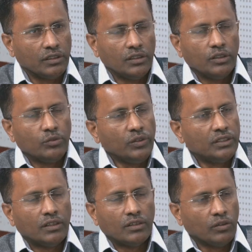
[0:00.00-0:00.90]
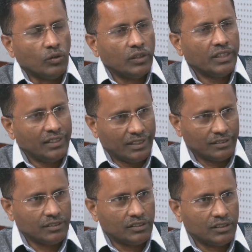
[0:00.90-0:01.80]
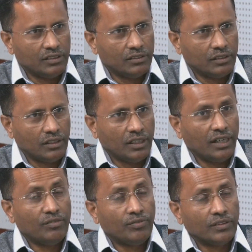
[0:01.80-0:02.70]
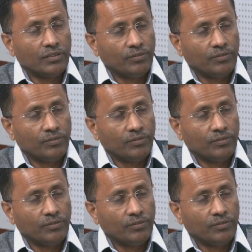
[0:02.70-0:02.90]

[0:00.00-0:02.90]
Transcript: which are not in existence, and for the